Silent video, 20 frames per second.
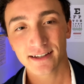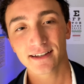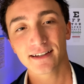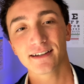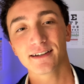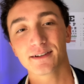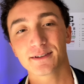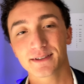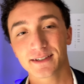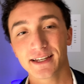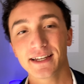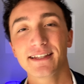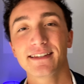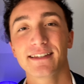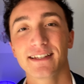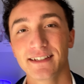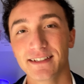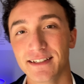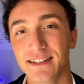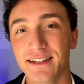Okay,
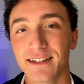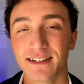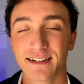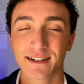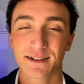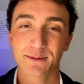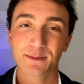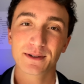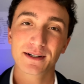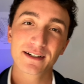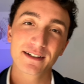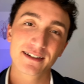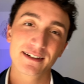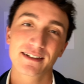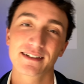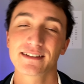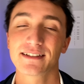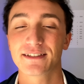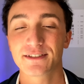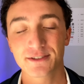that did not work.
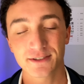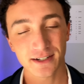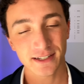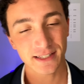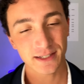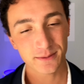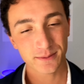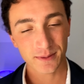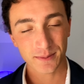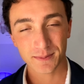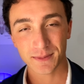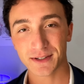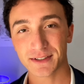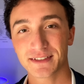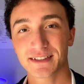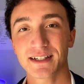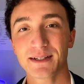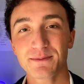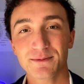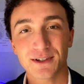Let's try that one more
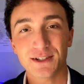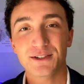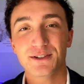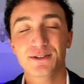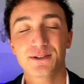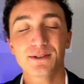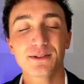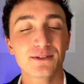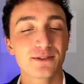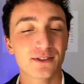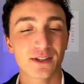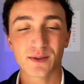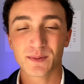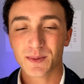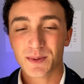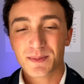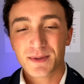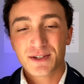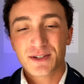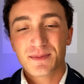time. Raise your shoulders. Don't let
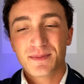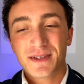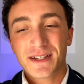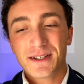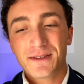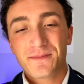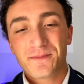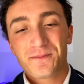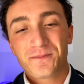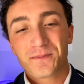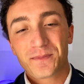me push them down.